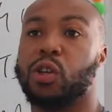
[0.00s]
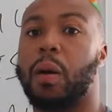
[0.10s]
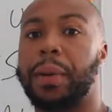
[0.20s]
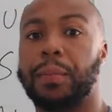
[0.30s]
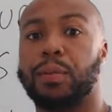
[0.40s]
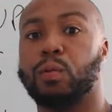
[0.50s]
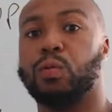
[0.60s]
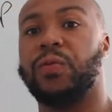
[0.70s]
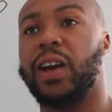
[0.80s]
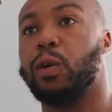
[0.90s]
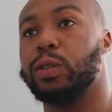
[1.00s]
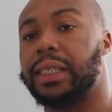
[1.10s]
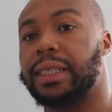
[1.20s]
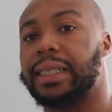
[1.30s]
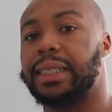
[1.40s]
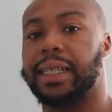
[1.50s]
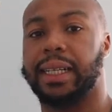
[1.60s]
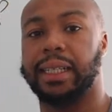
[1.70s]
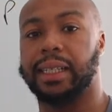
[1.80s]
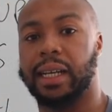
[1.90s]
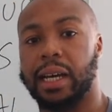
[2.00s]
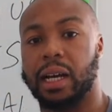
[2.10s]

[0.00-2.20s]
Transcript: a lot of people fail to succeed